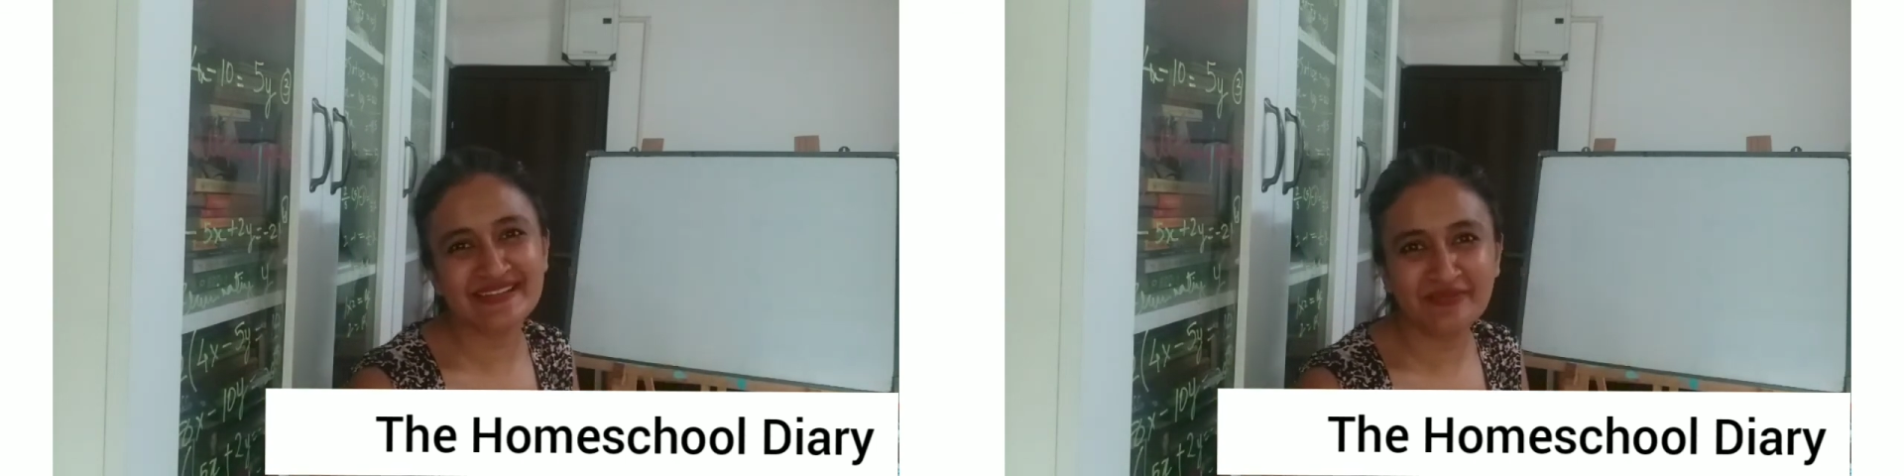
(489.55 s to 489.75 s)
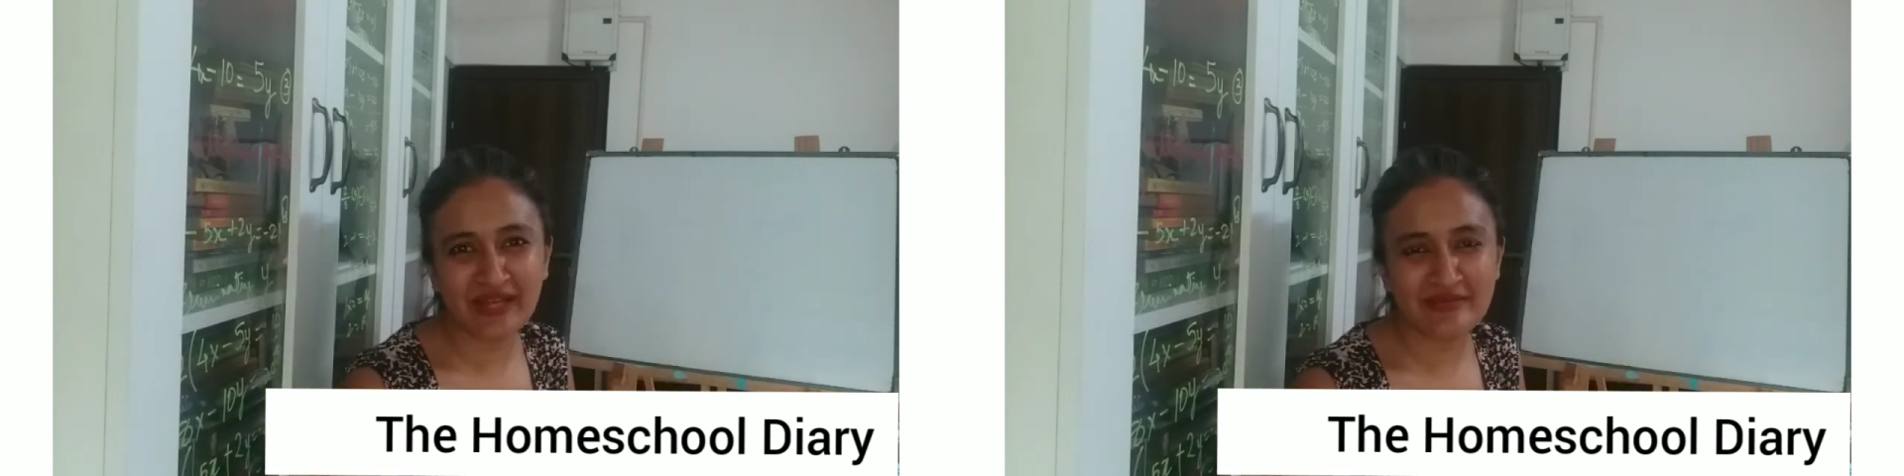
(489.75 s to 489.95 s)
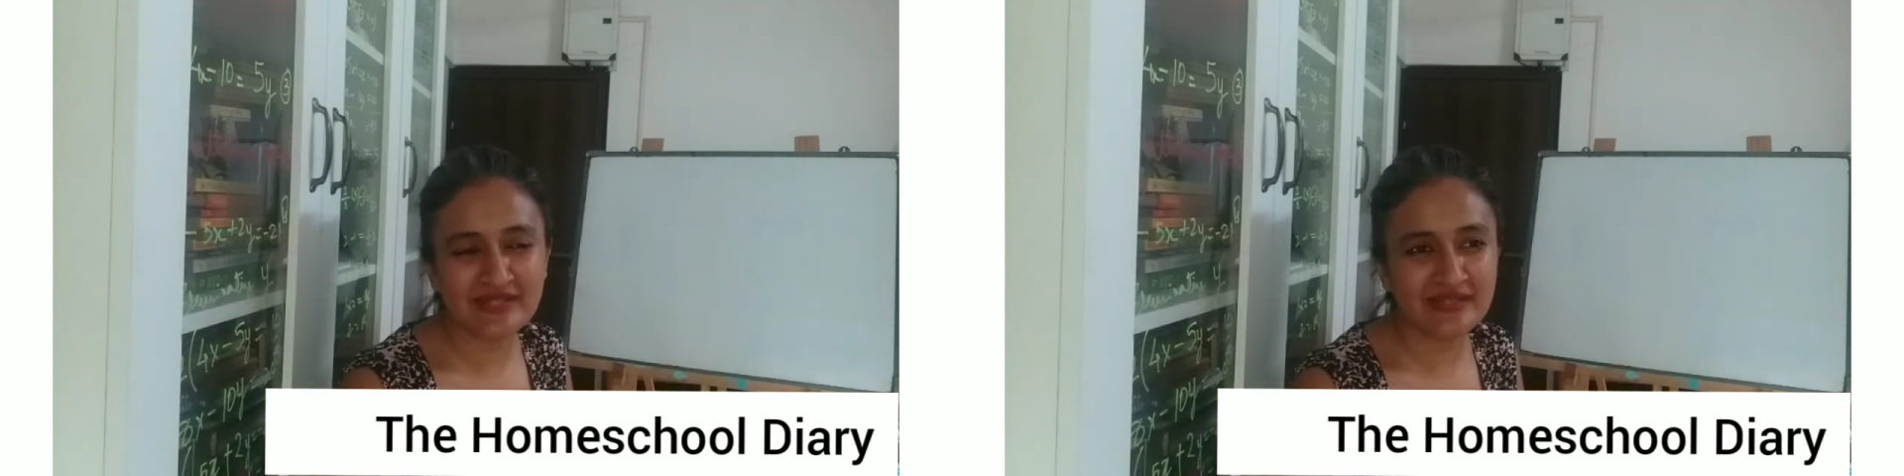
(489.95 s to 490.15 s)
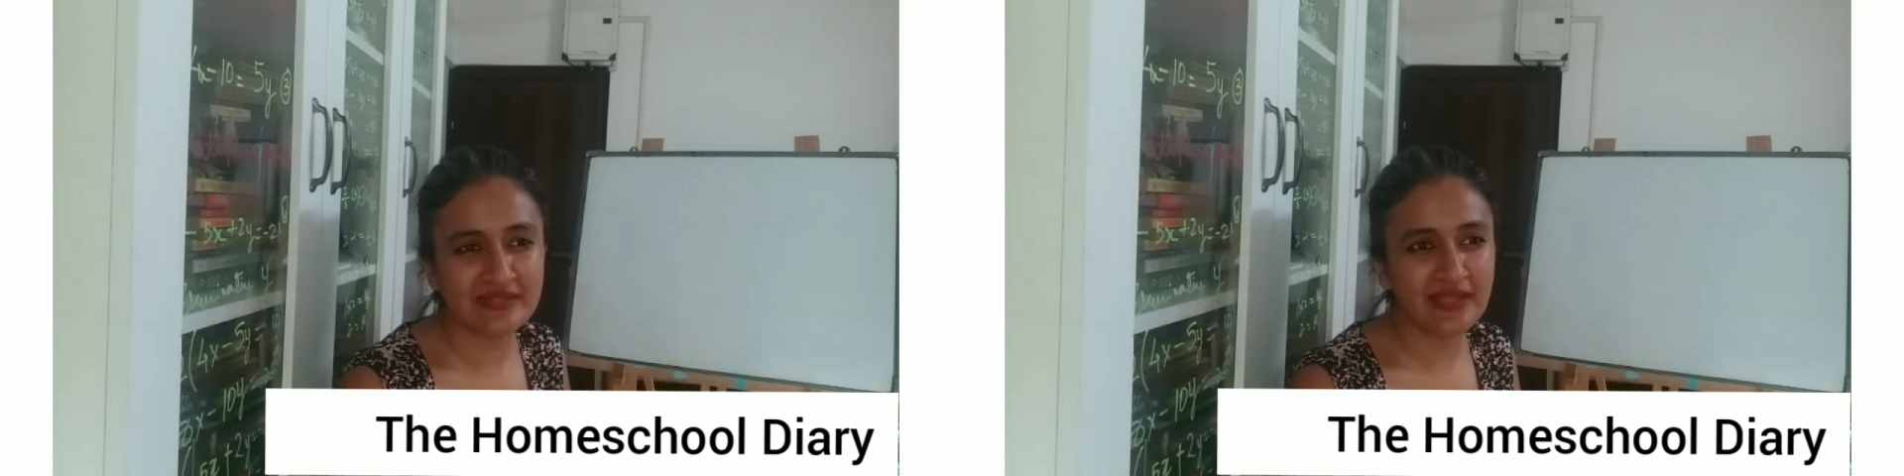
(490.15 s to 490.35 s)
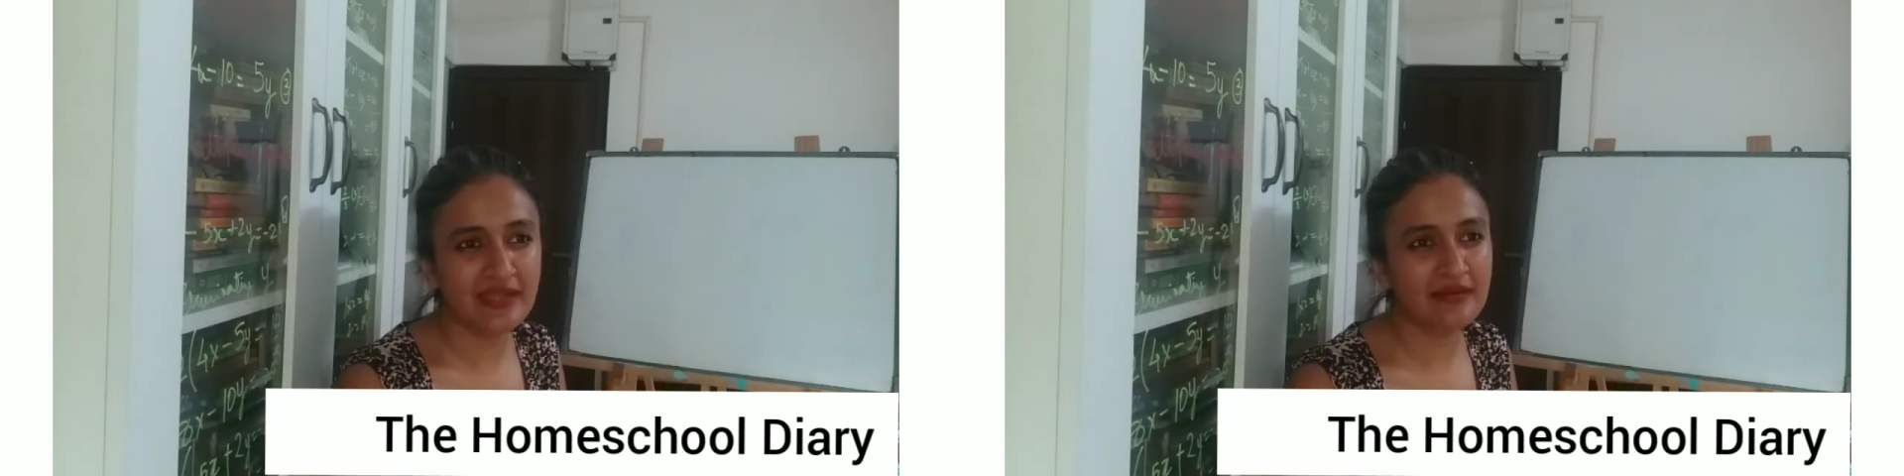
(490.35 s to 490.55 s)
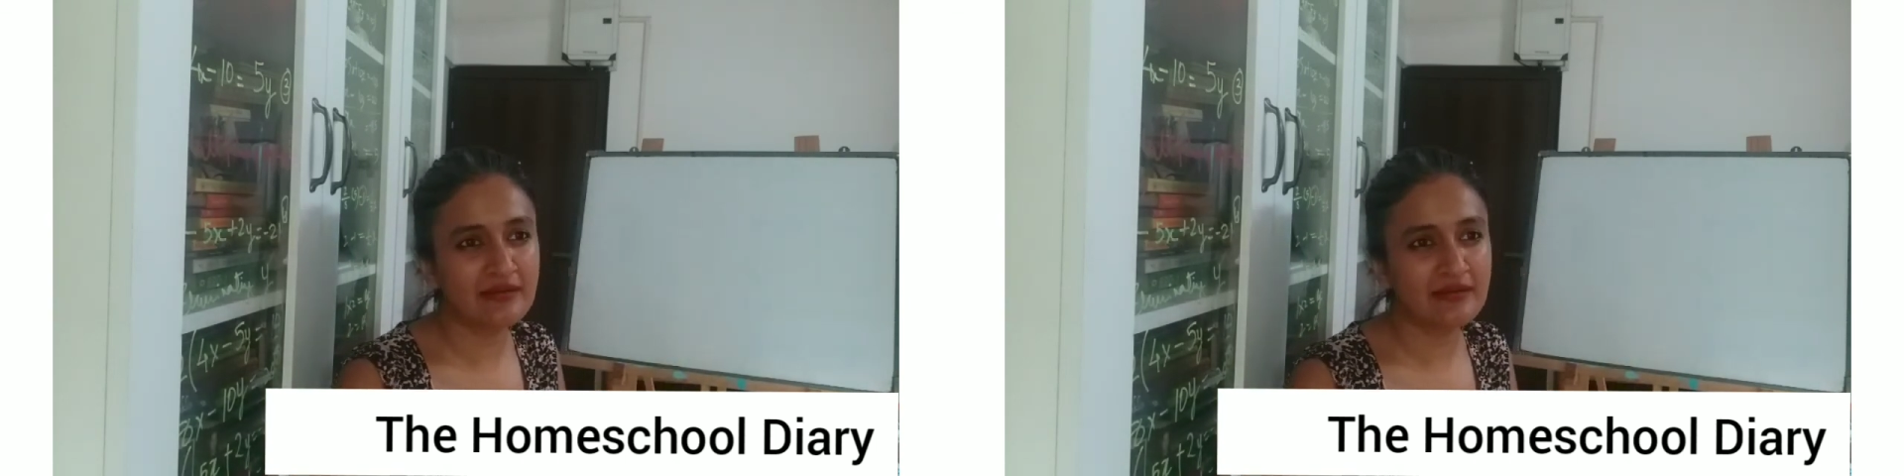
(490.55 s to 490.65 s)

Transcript: Sometimes it is like,